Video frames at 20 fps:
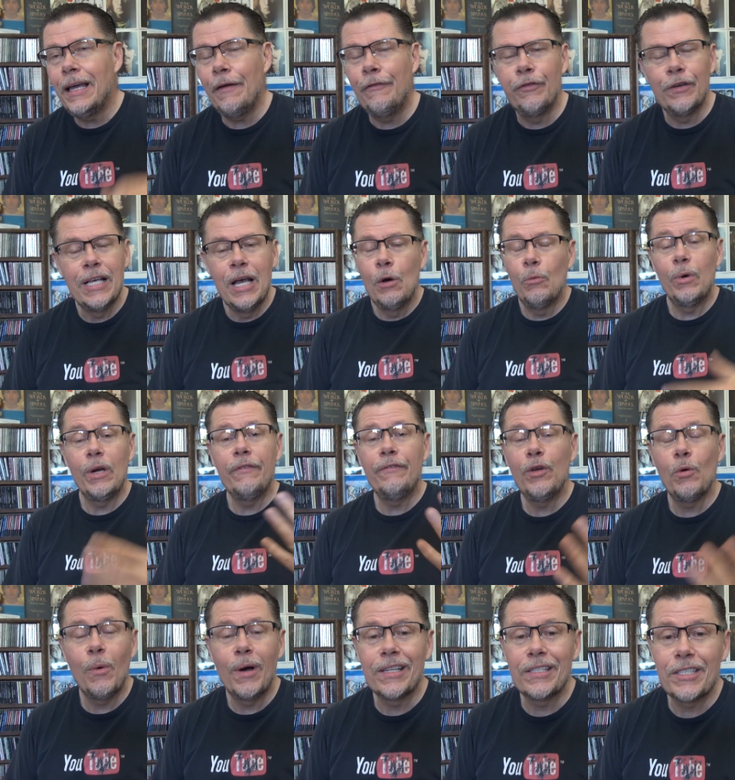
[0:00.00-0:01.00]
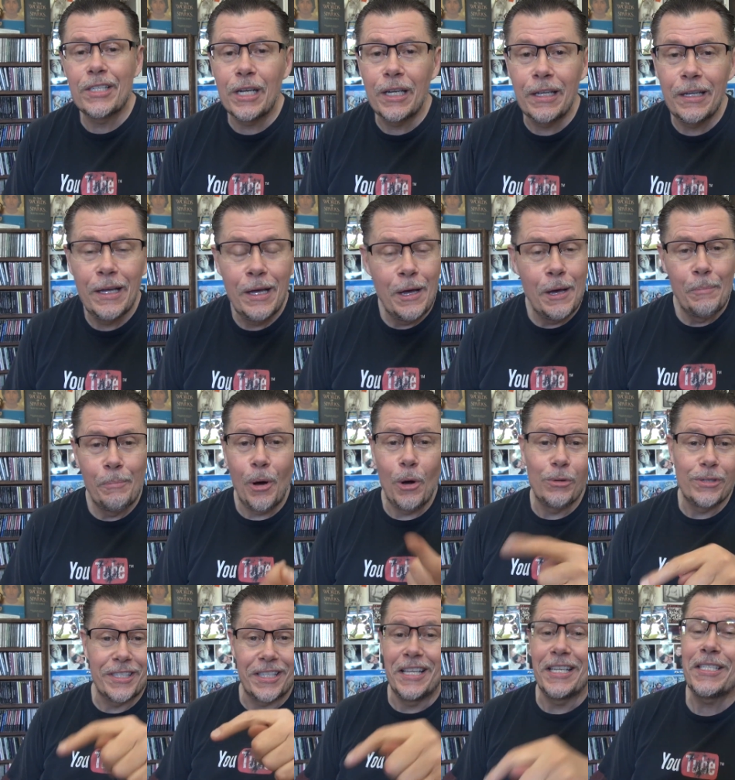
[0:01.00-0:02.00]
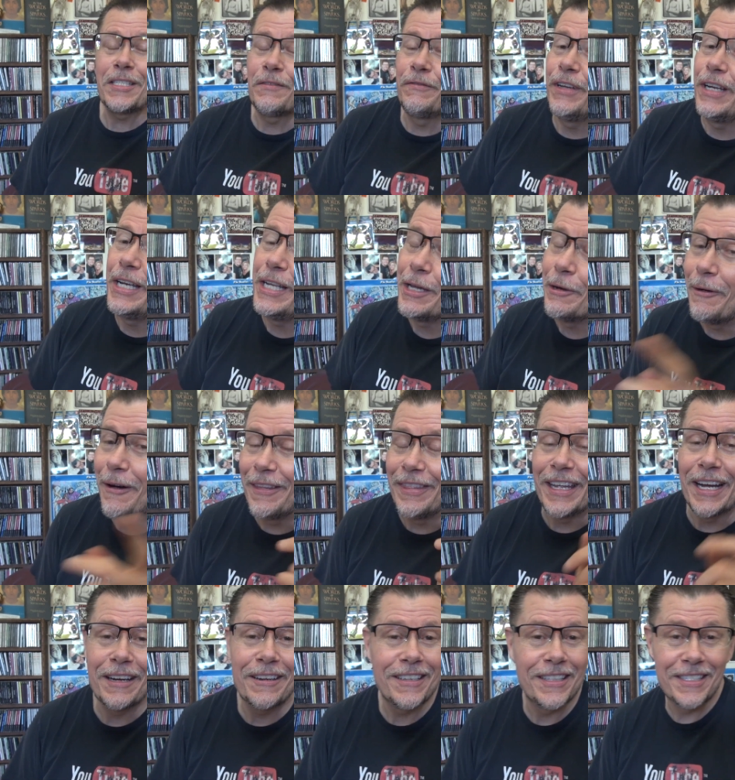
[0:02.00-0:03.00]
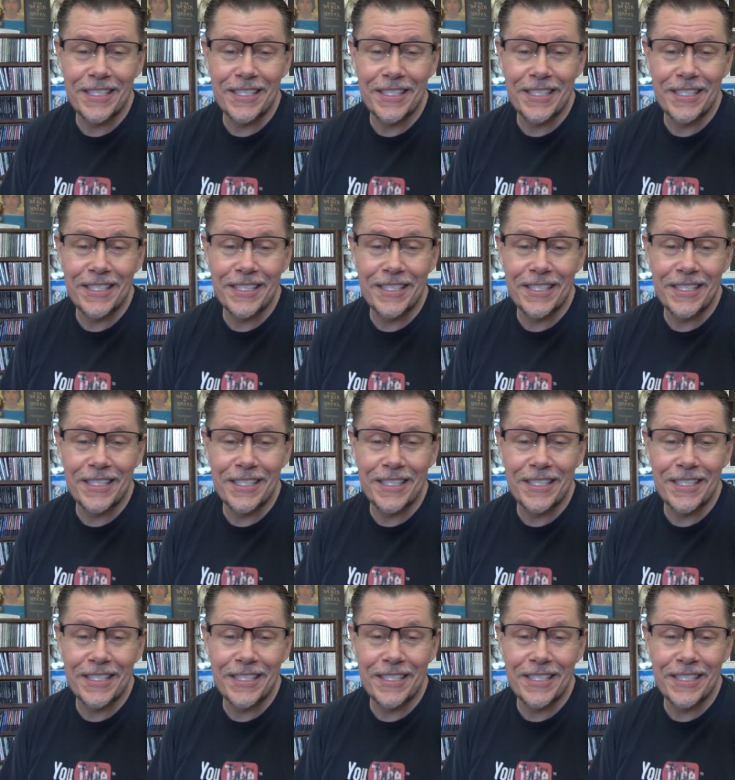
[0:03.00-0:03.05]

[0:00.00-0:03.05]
If one of you wants to post this video on there